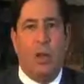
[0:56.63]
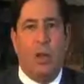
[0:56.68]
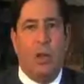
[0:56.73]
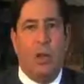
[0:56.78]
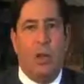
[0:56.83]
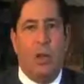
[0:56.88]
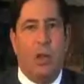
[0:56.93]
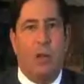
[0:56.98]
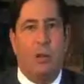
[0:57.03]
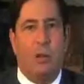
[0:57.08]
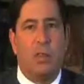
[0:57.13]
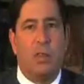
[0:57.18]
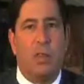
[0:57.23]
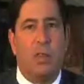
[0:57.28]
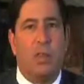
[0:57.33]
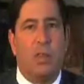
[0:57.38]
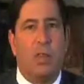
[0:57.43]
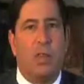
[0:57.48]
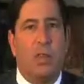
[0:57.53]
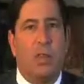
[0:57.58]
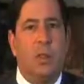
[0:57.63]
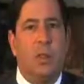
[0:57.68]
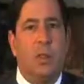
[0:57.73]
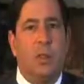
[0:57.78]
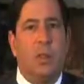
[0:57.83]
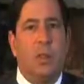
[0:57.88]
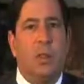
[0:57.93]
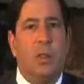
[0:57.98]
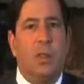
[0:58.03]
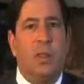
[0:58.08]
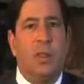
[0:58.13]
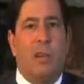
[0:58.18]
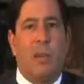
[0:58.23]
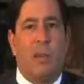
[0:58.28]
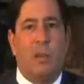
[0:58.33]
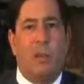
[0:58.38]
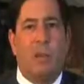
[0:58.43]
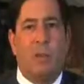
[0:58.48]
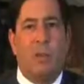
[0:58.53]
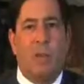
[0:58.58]
calls
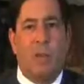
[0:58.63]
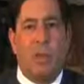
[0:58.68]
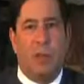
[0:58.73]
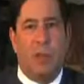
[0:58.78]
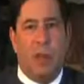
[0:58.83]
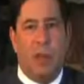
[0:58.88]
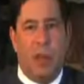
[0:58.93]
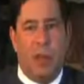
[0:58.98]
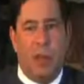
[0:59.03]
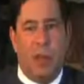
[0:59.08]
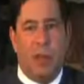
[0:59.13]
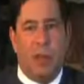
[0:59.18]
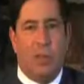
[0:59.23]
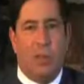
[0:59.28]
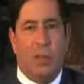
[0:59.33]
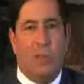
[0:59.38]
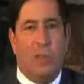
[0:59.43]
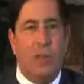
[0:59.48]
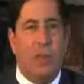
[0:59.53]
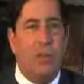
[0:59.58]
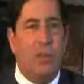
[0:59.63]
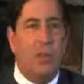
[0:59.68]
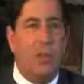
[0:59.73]
proximate cause,